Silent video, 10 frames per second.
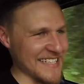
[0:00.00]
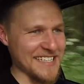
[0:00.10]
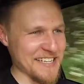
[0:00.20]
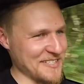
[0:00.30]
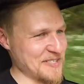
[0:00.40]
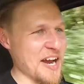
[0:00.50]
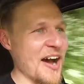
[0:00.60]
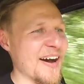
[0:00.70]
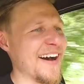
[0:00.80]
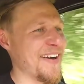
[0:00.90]
is a
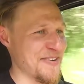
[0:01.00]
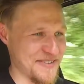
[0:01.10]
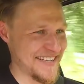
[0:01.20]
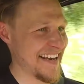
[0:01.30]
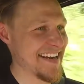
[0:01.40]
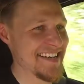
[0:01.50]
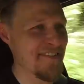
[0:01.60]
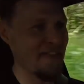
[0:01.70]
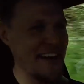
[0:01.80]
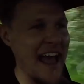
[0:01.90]
totally
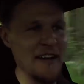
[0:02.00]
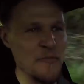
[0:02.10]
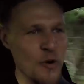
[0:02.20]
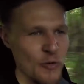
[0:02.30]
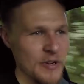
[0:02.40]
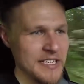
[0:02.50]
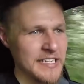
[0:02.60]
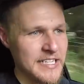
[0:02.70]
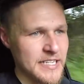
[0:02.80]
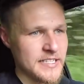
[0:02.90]
different animal
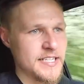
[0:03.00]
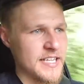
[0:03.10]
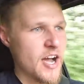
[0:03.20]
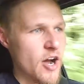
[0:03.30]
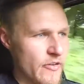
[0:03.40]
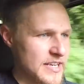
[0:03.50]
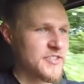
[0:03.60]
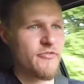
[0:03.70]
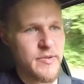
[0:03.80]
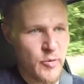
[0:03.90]
to the RS
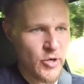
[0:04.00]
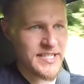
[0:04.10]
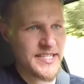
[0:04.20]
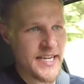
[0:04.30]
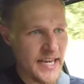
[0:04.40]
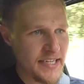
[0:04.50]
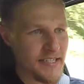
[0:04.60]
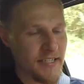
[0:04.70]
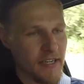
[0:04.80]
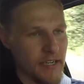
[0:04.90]

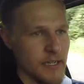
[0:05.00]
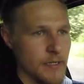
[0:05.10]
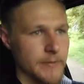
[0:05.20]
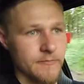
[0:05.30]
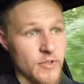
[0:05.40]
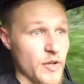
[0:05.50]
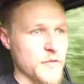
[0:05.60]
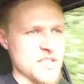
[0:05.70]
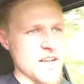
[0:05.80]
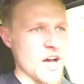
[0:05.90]
3.6. For
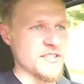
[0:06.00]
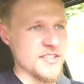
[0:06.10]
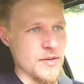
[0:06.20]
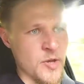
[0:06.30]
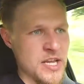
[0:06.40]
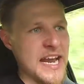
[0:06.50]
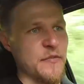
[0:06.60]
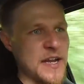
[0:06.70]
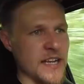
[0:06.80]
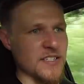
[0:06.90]
starters, I'm on the
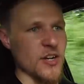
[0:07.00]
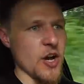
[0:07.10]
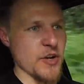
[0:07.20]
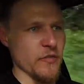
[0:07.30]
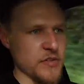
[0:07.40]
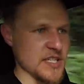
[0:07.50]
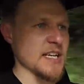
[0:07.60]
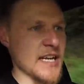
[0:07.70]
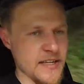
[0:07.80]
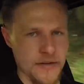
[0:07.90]
left-hand side,
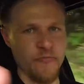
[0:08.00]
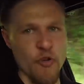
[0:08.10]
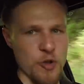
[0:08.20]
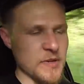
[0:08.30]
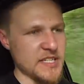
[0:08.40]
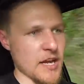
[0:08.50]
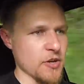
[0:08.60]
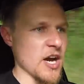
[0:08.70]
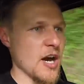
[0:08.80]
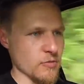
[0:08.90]
obviously. The Ruby Stone
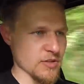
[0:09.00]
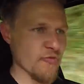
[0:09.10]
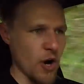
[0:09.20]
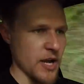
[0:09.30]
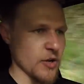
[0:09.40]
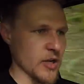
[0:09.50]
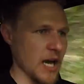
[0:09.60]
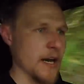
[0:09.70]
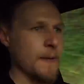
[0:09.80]
car was a right hooker.